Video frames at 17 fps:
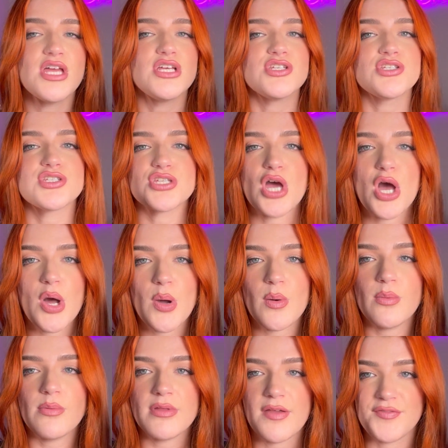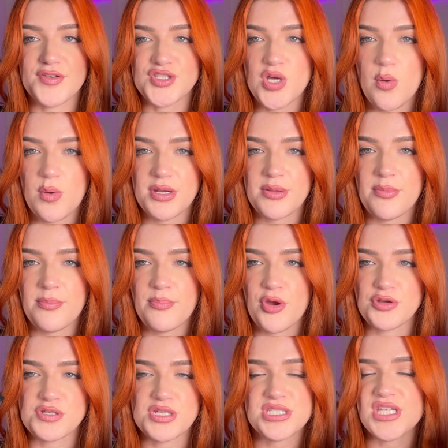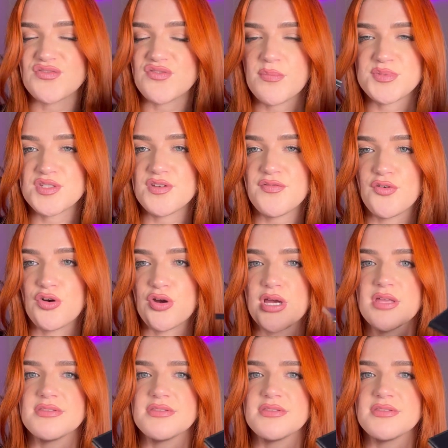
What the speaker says: So if you don't want to purchase these from Sephora,